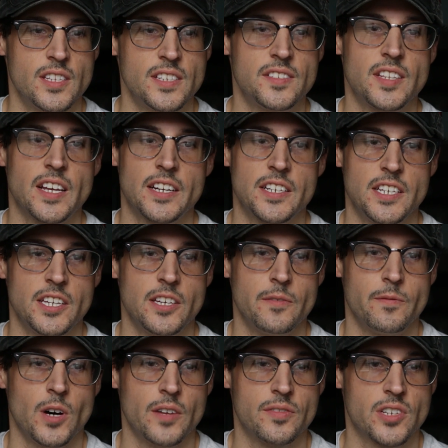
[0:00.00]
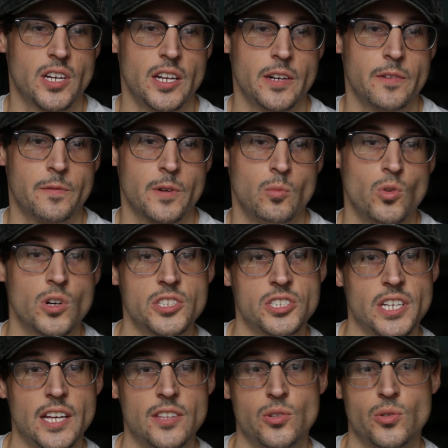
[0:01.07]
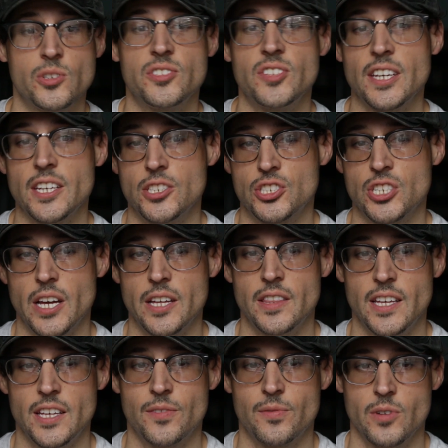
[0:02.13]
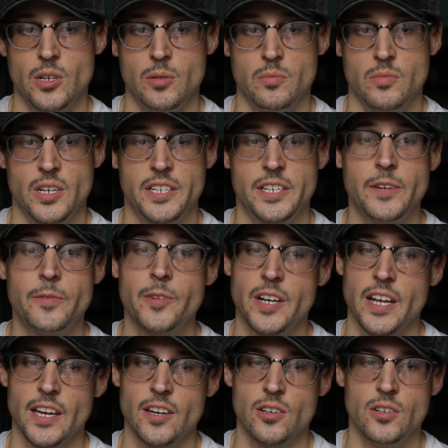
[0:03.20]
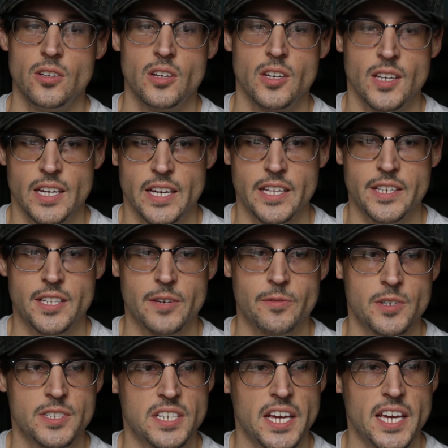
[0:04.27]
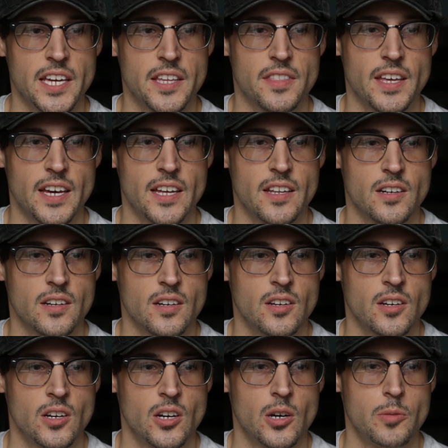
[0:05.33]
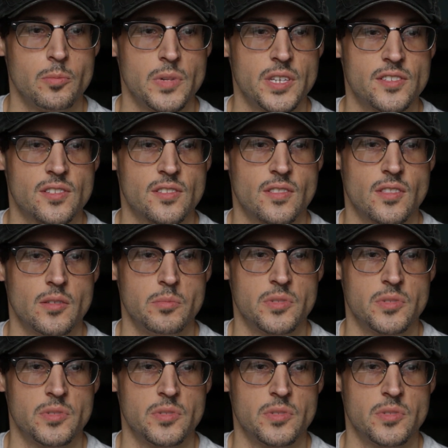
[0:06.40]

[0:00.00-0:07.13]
This technique involves cutting from one shot to a second shot that's from a different angle and different take that omits the